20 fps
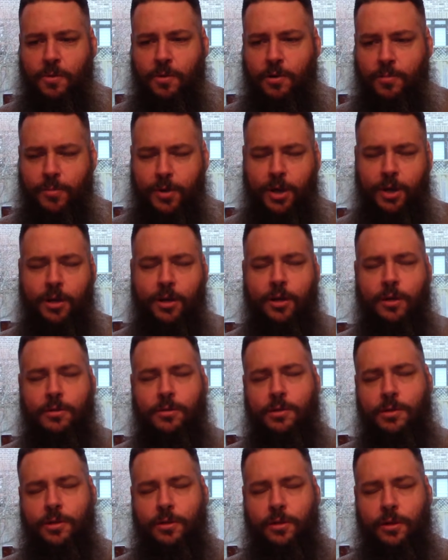where I'm like, oh,
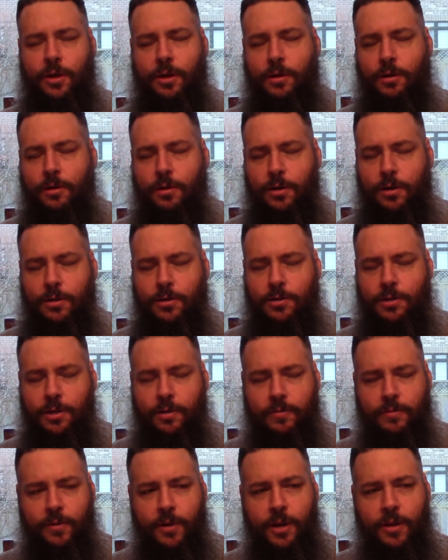it's still there and
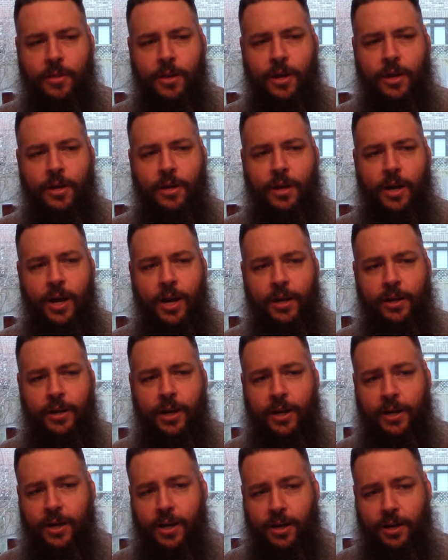stuff. And then
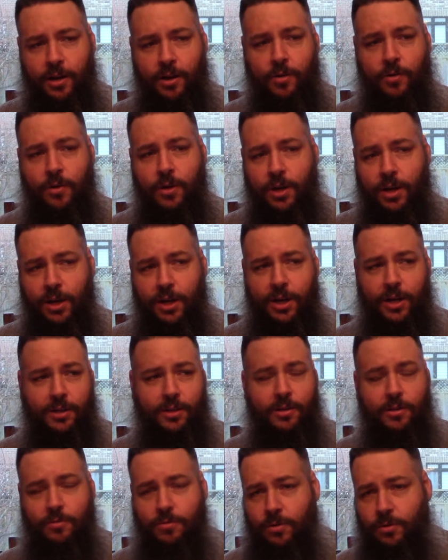I, I got going. I
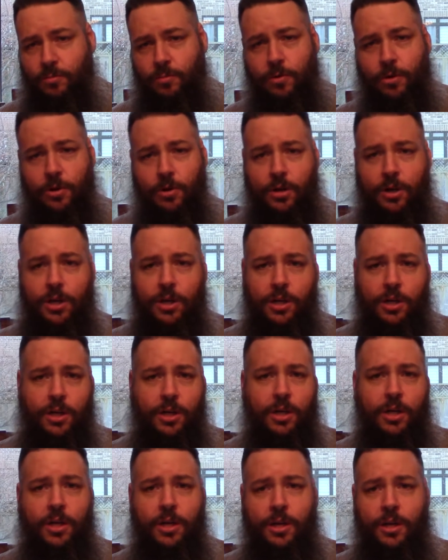got going to work.
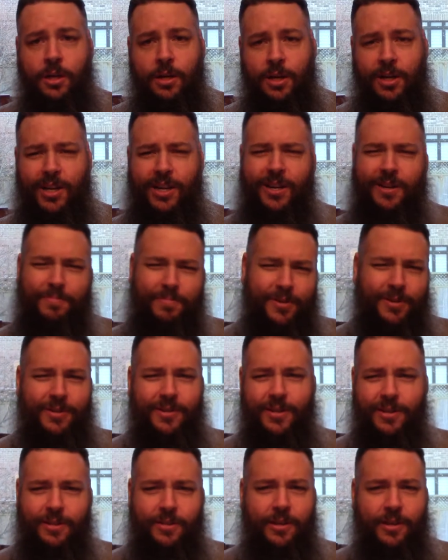I got up
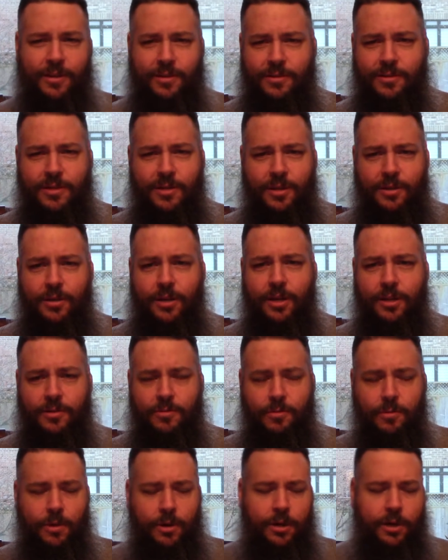and did things, you know, got
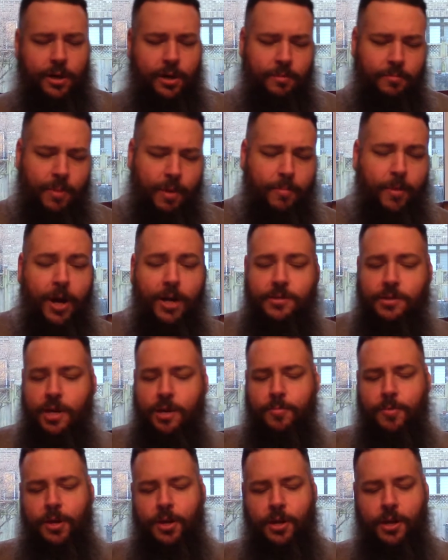to work. And my boss
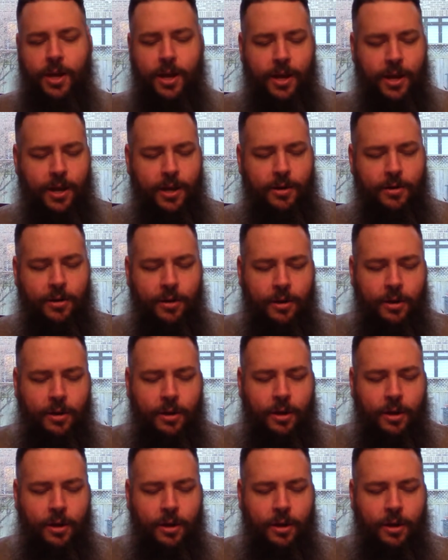came in and